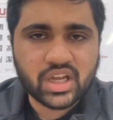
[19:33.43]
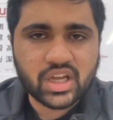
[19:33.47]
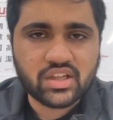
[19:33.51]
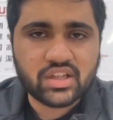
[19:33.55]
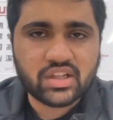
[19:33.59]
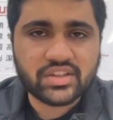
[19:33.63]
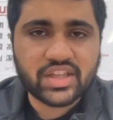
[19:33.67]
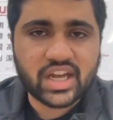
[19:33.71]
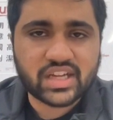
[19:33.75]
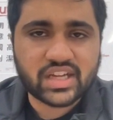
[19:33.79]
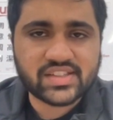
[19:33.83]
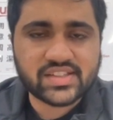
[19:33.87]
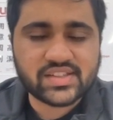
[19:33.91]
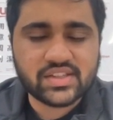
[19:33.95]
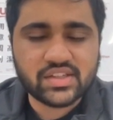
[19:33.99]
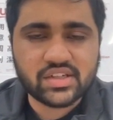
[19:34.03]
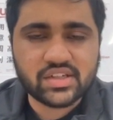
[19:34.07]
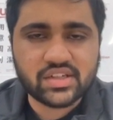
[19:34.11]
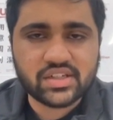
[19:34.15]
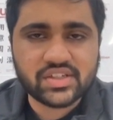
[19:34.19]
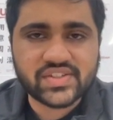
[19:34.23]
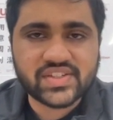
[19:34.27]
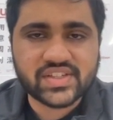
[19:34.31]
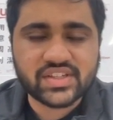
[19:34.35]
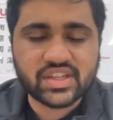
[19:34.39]
That's
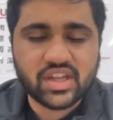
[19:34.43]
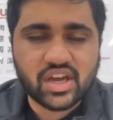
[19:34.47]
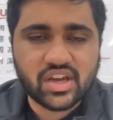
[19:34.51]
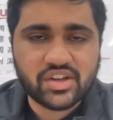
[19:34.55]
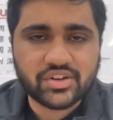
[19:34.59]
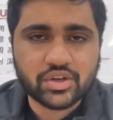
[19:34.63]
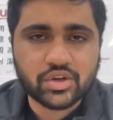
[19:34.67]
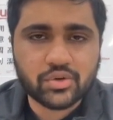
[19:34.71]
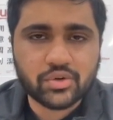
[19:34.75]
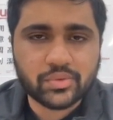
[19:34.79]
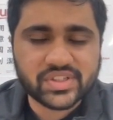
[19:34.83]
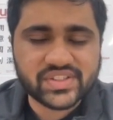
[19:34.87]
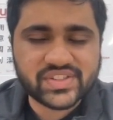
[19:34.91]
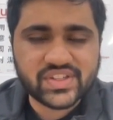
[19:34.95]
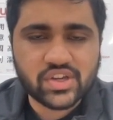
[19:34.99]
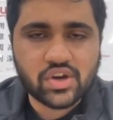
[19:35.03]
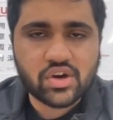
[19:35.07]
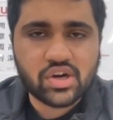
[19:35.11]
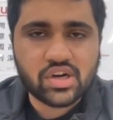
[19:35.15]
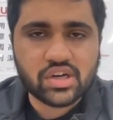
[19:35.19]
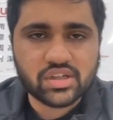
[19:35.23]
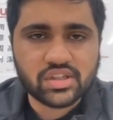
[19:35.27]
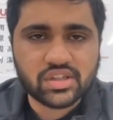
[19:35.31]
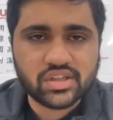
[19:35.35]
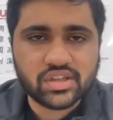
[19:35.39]
the scenario we
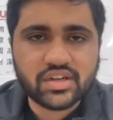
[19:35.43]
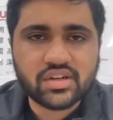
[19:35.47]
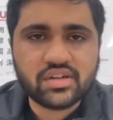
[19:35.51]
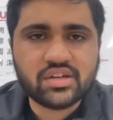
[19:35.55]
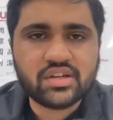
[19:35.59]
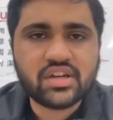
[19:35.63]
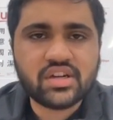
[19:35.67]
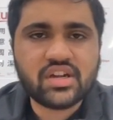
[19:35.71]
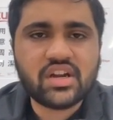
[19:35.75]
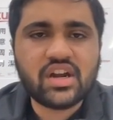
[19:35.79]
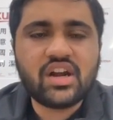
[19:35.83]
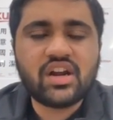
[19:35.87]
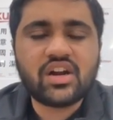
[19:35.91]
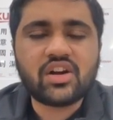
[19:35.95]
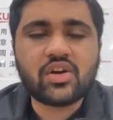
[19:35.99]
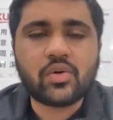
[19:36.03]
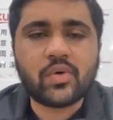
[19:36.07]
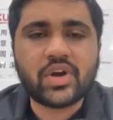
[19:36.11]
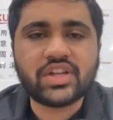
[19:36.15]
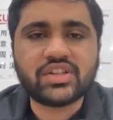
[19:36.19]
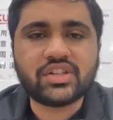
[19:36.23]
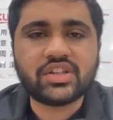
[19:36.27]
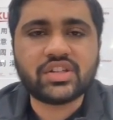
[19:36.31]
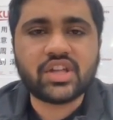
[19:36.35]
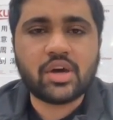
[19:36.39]
saw earlier, where
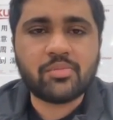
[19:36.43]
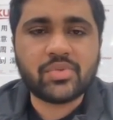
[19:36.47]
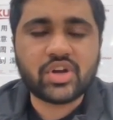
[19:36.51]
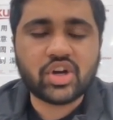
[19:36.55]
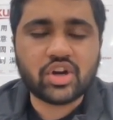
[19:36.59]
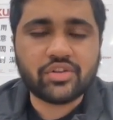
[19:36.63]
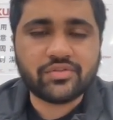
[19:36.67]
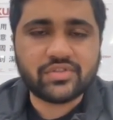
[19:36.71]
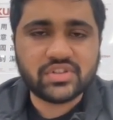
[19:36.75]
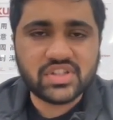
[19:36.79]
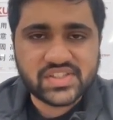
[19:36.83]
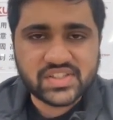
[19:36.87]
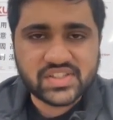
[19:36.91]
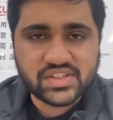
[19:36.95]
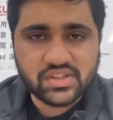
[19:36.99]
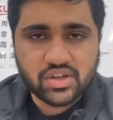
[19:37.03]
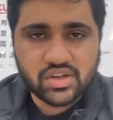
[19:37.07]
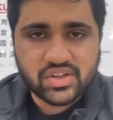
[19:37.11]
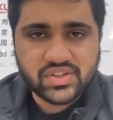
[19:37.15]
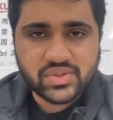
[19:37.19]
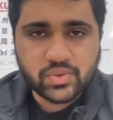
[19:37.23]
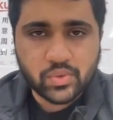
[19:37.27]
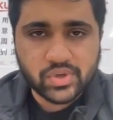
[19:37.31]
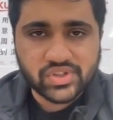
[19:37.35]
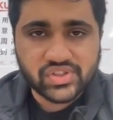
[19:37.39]
the number of
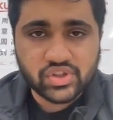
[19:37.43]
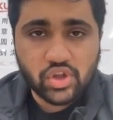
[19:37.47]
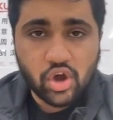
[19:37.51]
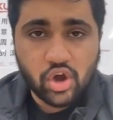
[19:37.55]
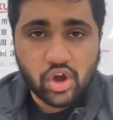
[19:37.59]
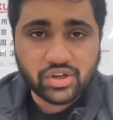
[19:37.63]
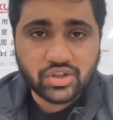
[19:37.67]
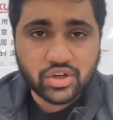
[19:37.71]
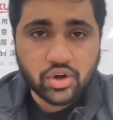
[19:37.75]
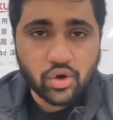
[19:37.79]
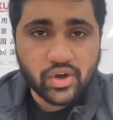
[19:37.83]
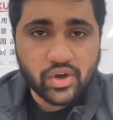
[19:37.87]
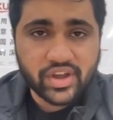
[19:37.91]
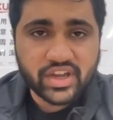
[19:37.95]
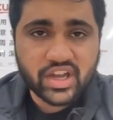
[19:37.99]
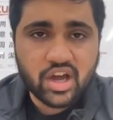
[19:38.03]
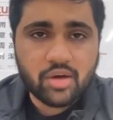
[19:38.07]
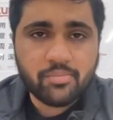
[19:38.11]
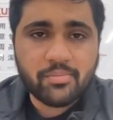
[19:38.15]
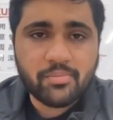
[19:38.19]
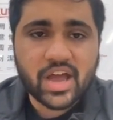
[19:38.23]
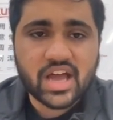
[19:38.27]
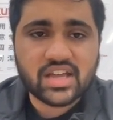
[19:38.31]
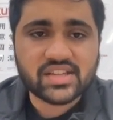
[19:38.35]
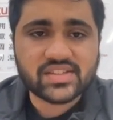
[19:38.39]
listeners was not going
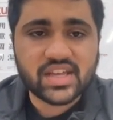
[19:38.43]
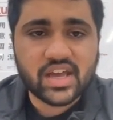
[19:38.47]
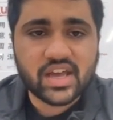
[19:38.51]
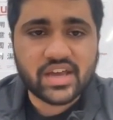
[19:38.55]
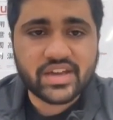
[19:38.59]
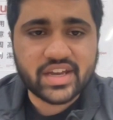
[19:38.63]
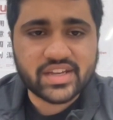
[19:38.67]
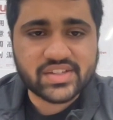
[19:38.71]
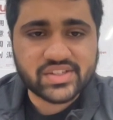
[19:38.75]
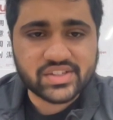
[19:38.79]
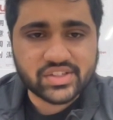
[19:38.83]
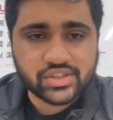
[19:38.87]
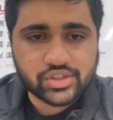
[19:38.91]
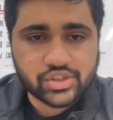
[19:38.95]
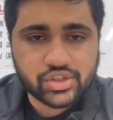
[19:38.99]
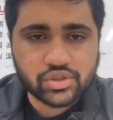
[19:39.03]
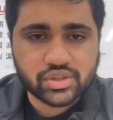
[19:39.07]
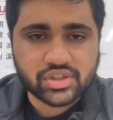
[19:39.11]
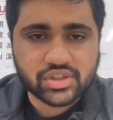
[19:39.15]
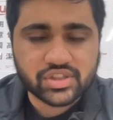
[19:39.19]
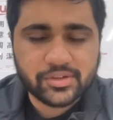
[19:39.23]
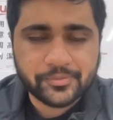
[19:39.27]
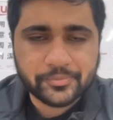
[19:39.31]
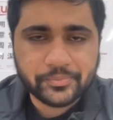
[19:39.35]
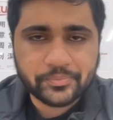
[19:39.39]
up as high as it
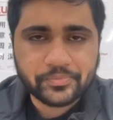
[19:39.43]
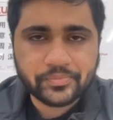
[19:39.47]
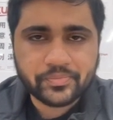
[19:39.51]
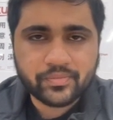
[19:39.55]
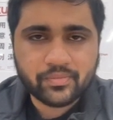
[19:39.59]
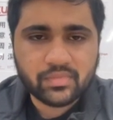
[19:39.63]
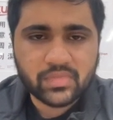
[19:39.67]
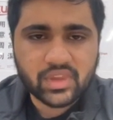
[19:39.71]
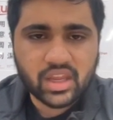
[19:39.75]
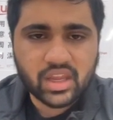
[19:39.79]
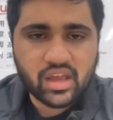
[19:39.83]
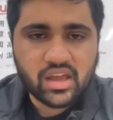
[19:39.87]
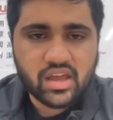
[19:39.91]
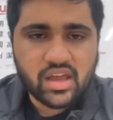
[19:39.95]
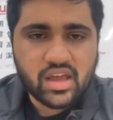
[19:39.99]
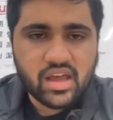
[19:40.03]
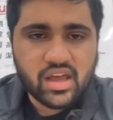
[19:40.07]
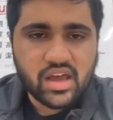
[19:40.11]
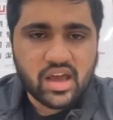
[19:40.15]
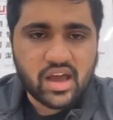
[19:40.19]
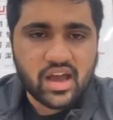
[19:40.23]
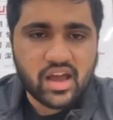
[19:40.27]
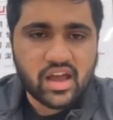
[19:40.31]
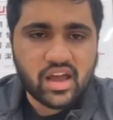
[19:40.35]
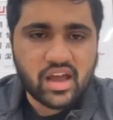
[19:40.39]
should.
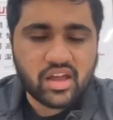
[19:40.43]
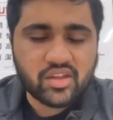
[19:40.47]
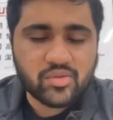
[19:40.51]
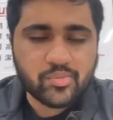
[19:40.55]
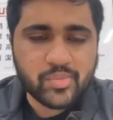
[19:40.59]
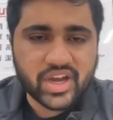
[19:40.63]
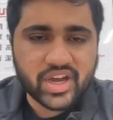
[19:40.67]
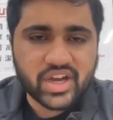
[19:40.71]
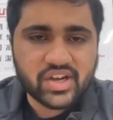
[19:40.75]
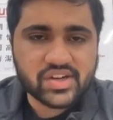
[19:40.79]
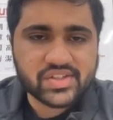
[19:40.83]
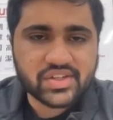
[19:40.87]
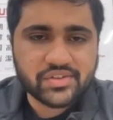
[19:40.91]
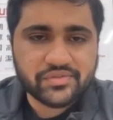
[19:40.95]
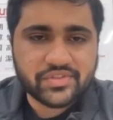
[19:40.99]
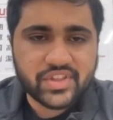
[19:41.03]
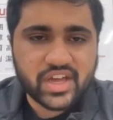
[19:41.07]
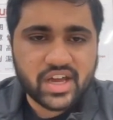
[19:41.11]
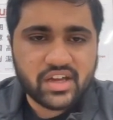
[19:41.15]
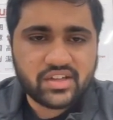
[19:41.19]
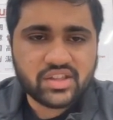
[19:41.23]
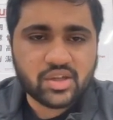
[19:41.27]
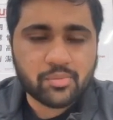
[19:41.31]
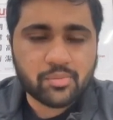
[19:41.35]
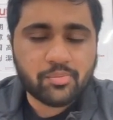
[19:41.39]
And because of
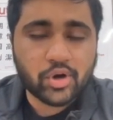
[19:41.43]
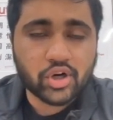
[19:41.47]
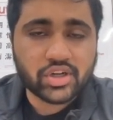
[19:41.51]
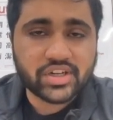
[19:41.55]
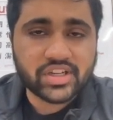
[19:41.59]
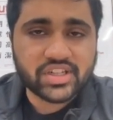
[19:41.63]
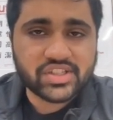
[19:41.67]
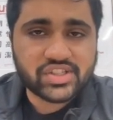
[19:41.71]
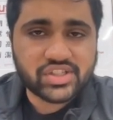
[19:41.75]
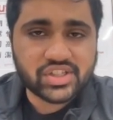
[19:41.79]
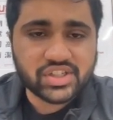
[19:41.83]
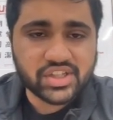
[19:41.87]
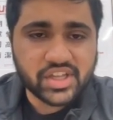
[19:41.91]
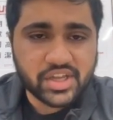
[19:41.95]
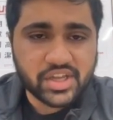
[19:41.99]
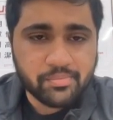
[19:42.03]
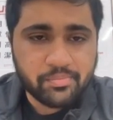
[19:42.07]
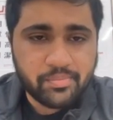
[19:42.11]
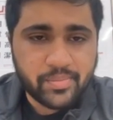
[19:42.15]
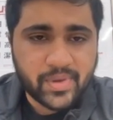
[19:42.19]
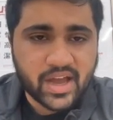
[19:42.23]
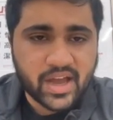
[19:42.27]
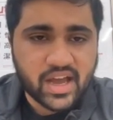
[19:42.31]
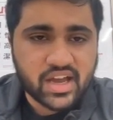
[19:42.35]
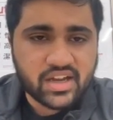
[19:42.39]
that, the potential
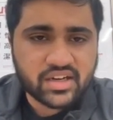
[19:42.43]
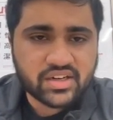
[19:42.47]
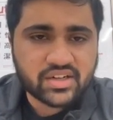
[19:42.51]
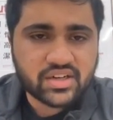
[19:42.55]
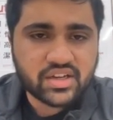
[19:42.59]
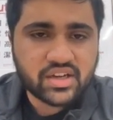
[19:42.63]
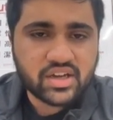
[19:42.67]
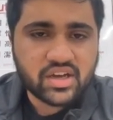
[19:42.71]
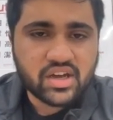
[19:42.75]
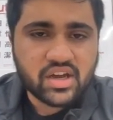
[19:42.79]
impact